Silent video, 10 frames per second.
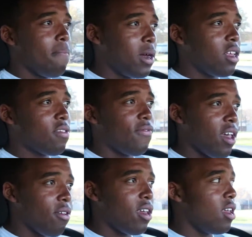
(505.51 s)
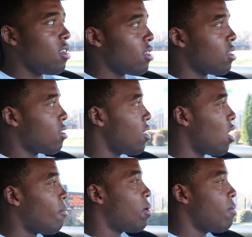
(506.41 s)
But it's very easy to see
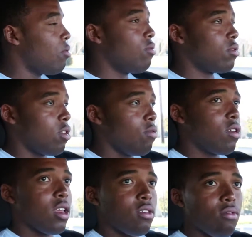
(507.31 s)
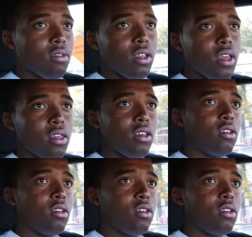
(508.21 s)
how people do get used to this,